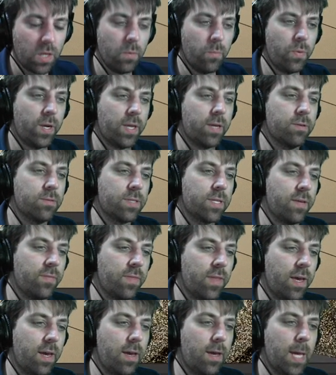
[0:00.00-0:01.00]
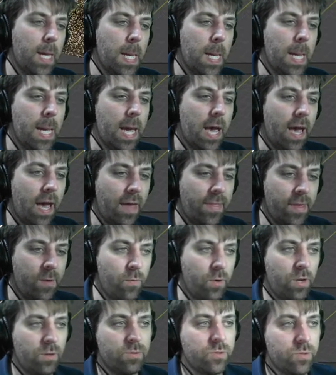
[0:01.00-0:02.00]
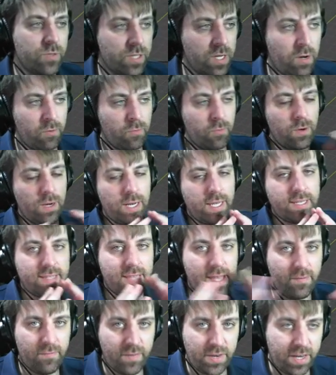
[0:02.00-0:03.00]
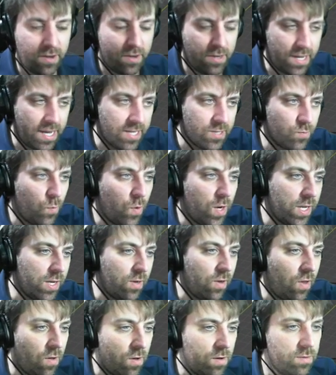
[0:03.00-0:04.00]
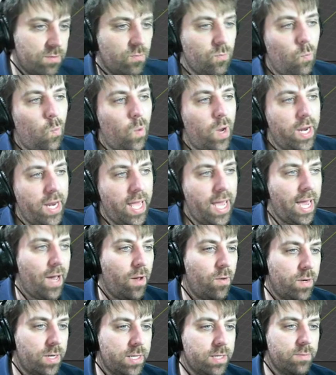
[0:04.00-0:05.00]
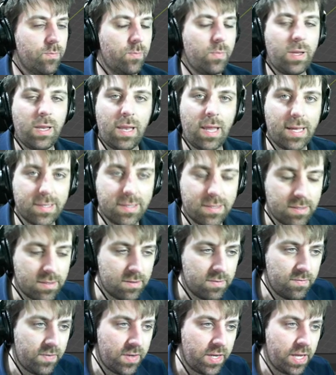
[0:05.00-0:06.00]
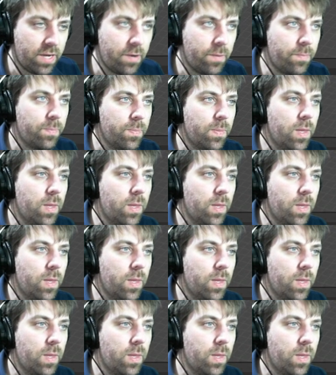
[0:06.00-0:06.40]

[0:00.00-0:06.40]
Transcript: pretty cool stuff there. And then what I'll do is I'll release that video as one long one hour plus video.